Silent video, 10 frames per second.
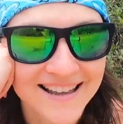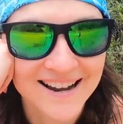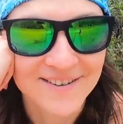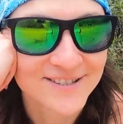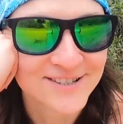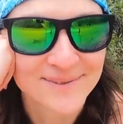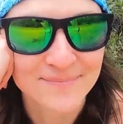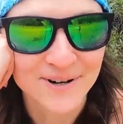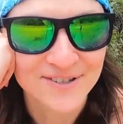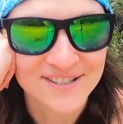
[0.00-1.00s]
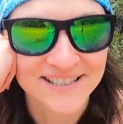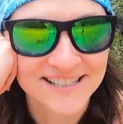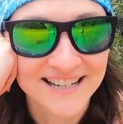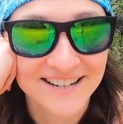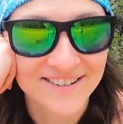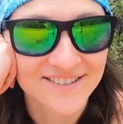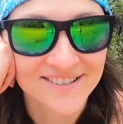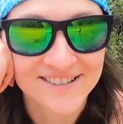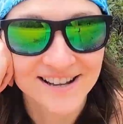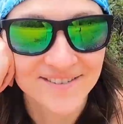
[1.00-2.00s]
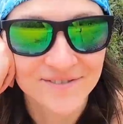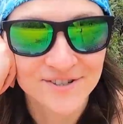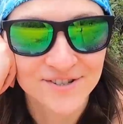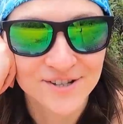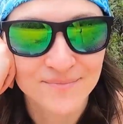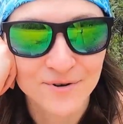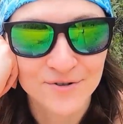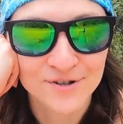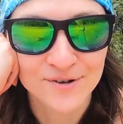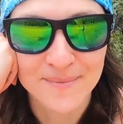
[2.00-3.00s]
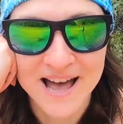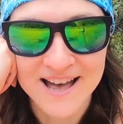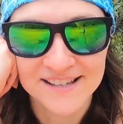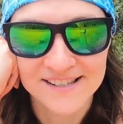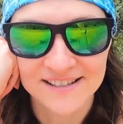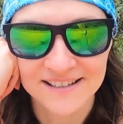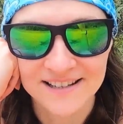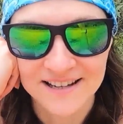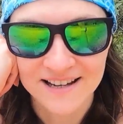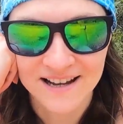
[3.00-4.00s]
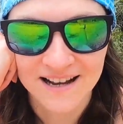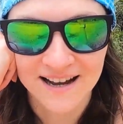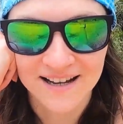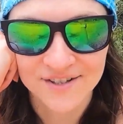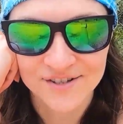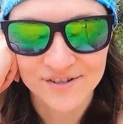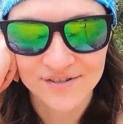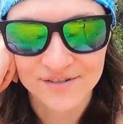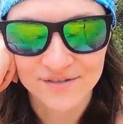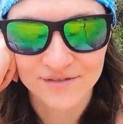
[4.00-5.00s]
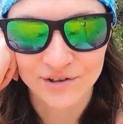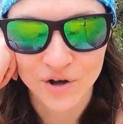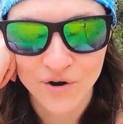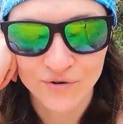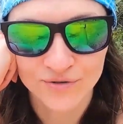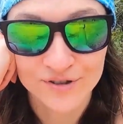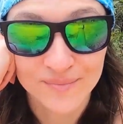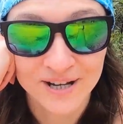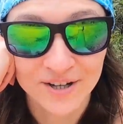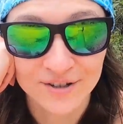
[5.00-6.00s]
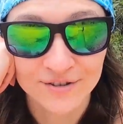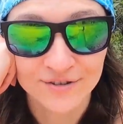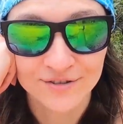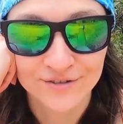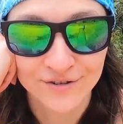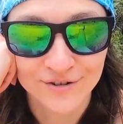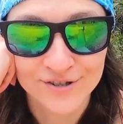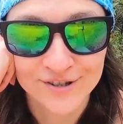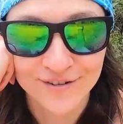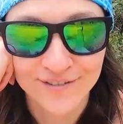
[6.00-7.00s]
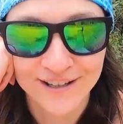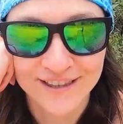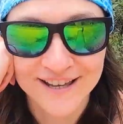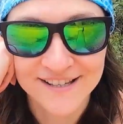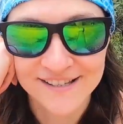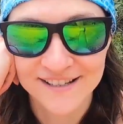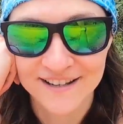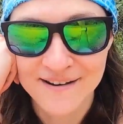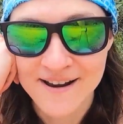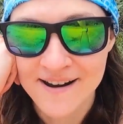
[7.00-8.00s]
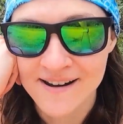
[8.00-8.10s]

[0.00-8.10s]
and I would just burst into tears. I was just an emotional mess, and I just longed to be out doing stuff like this. And